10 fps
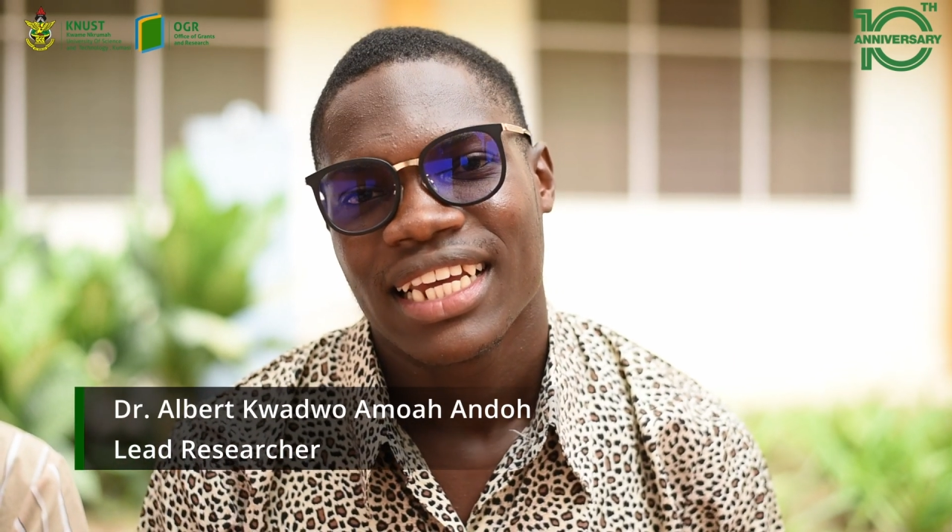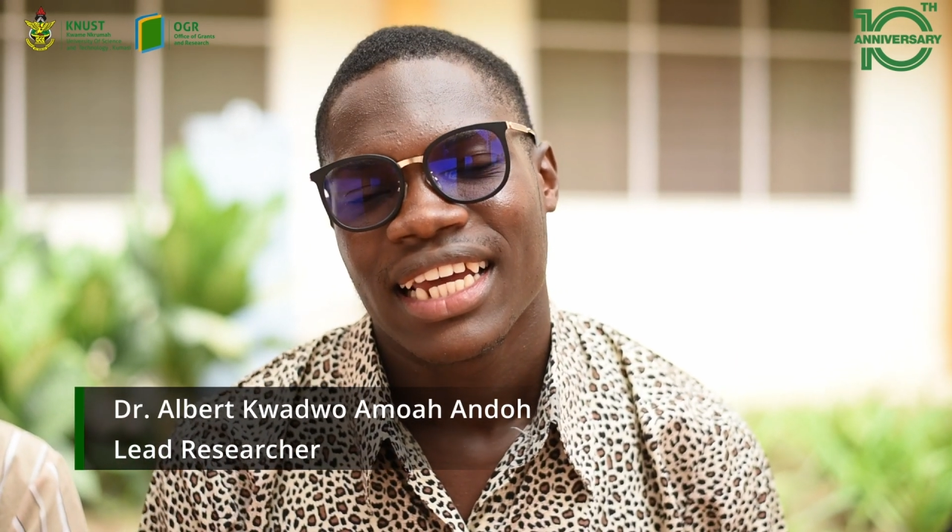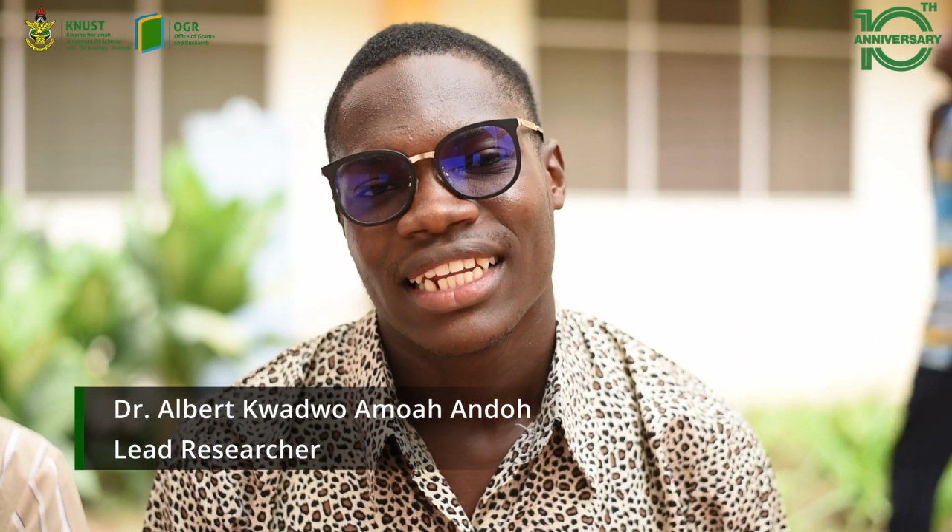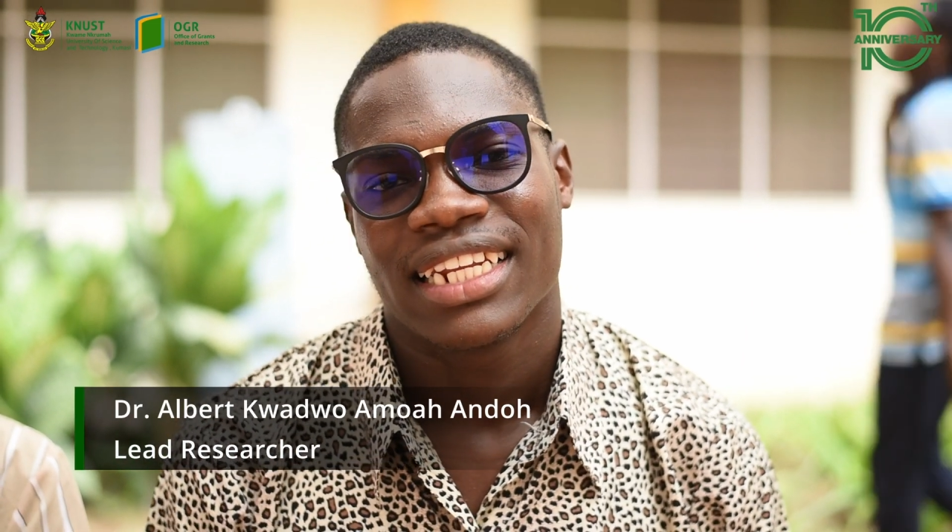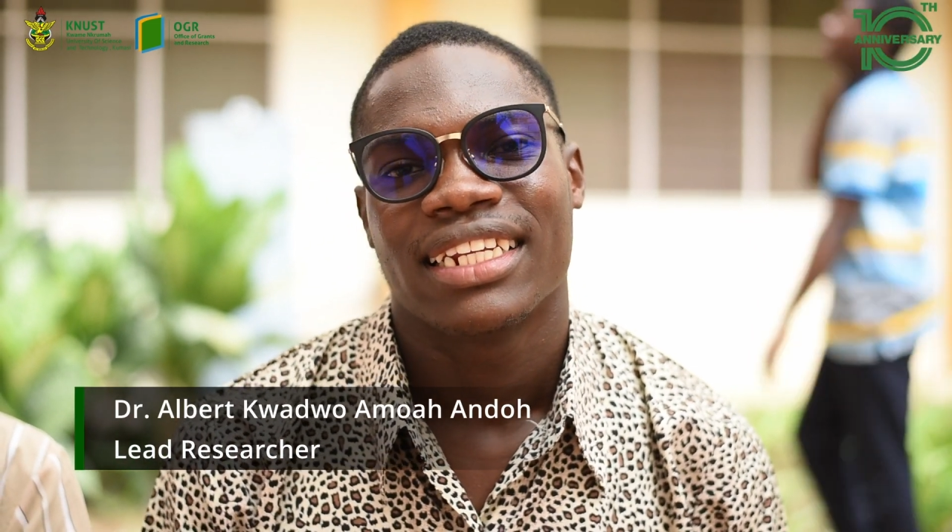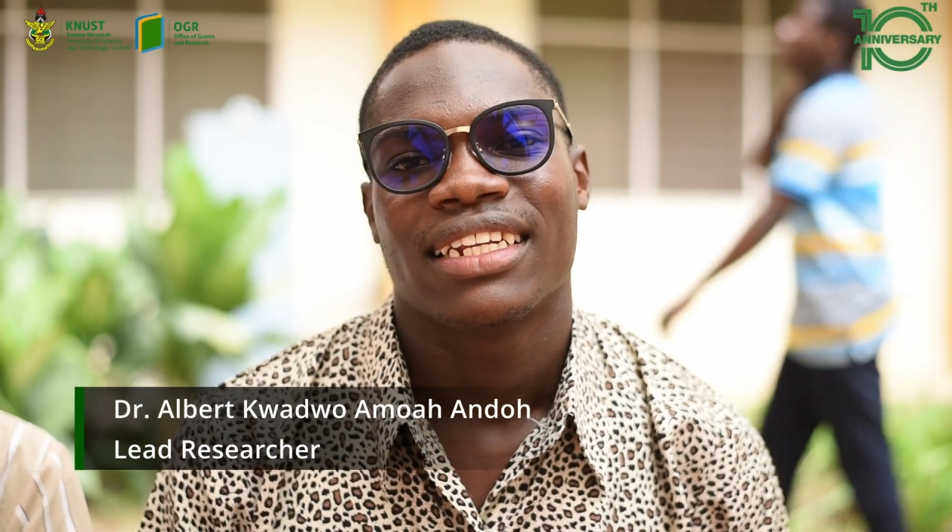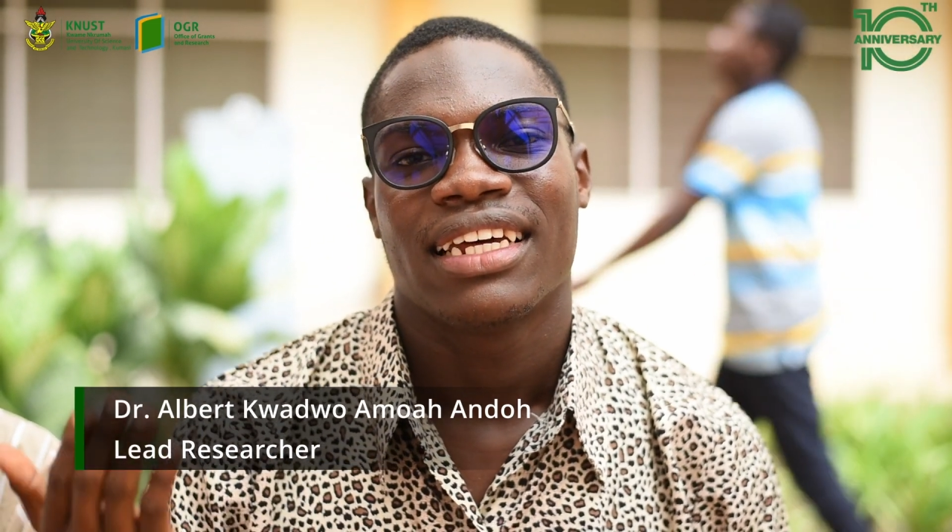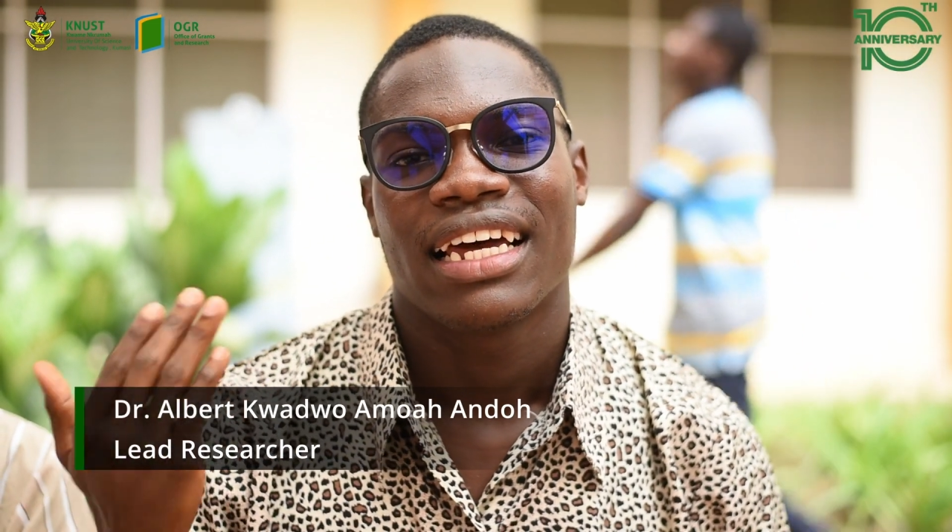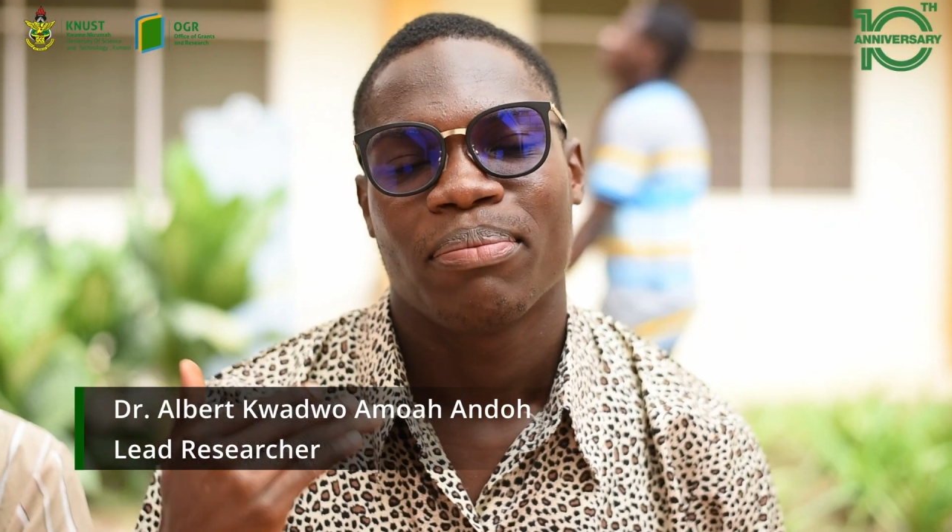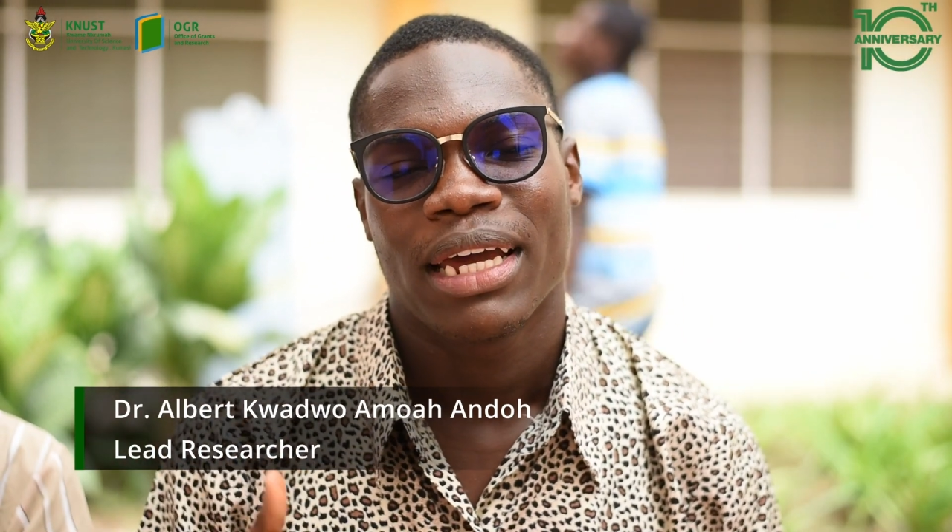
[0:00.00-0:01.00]
and then
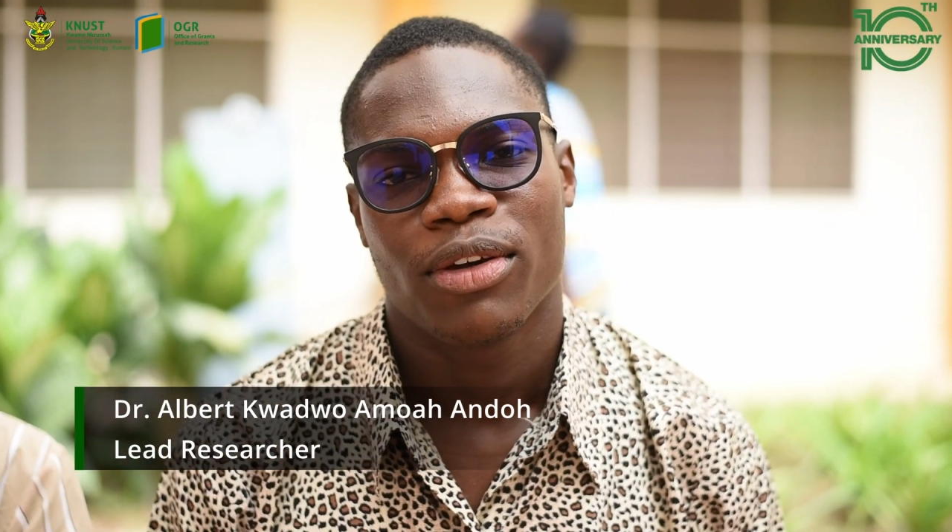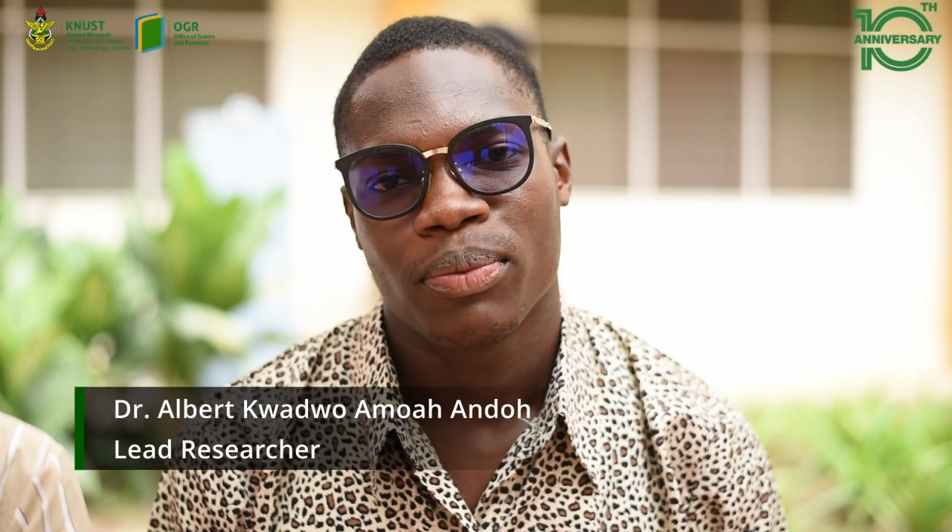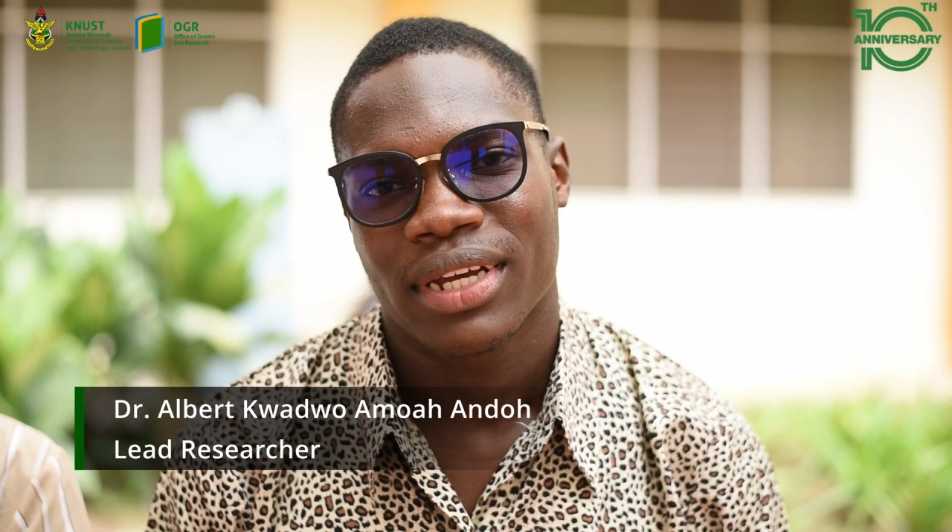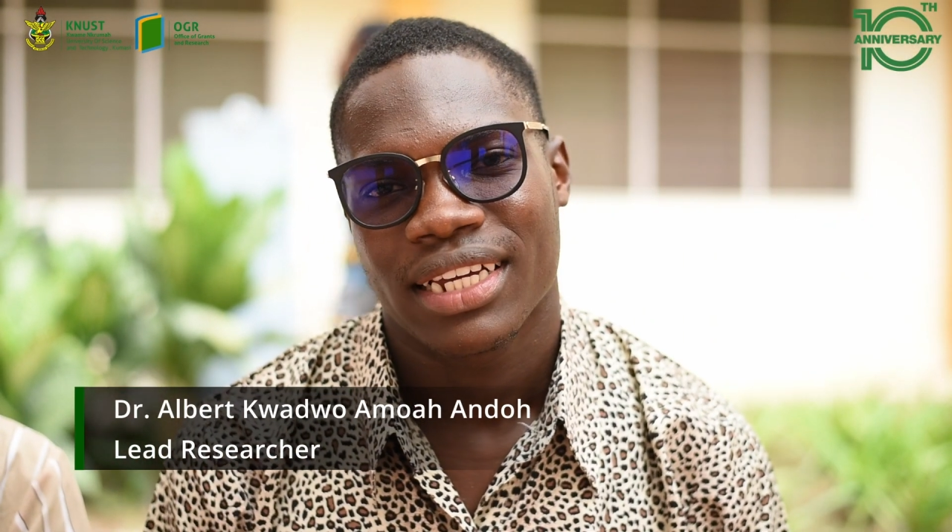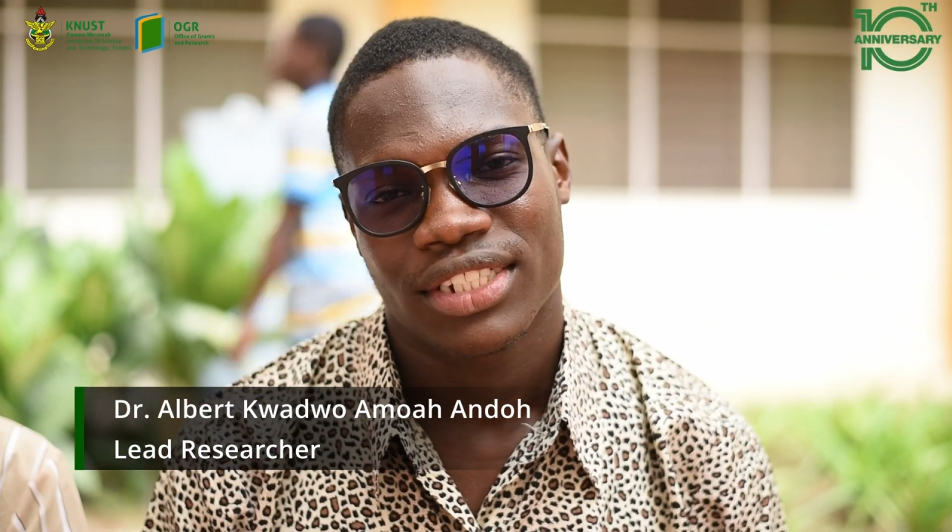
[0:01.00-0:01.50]
myopia,